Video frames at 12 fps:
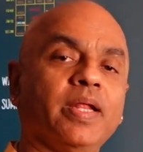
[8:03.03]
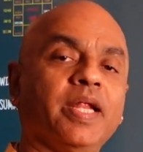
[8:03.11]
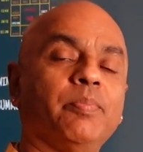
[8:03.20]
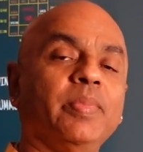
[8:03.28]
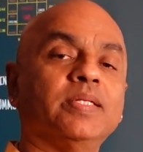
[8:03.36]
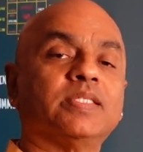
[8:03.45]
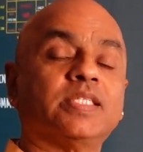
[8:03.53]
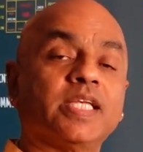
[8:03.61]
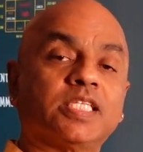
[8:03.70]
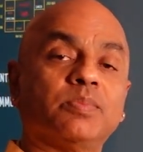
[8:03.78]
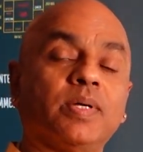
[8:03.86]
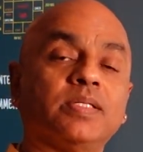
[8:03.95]
It means
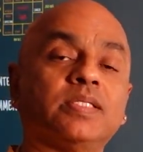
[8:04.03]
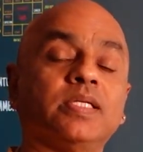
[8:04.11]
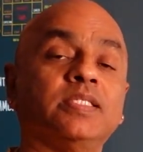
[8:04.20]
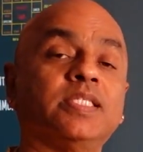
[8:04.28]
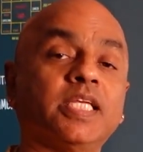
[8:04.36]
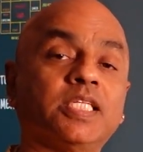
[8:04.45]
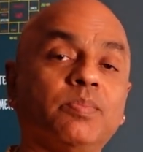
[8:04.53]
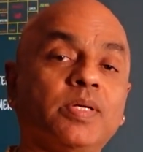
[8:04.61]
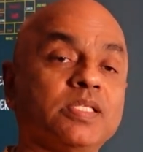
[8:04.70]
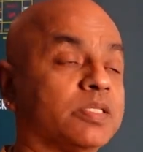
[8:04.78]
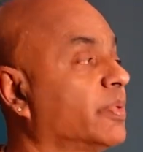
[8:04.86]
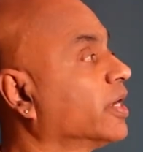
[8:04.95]
six months and six
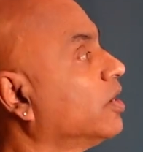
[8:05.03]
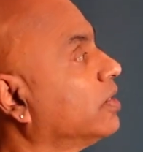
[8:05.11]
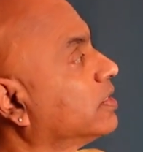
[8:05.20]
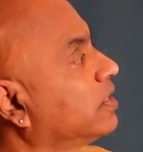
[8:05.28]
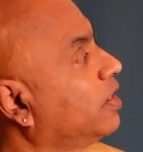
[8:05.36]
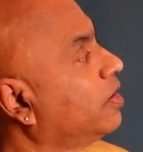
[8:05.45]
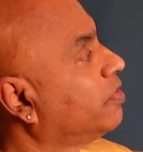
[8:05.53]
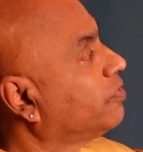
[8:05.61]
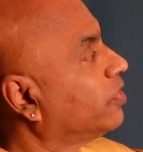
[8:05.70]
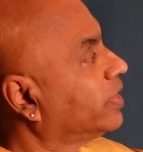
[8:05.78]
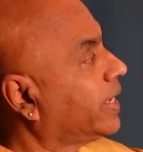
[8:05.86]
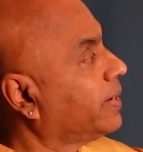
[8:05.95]
months because
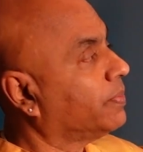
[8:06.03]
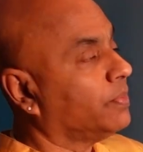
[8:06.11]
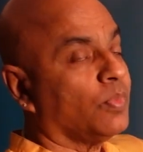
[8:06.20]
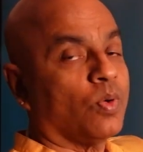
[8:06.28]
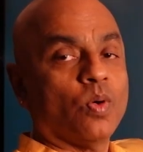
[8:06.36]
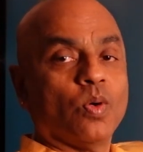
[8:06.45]
for them,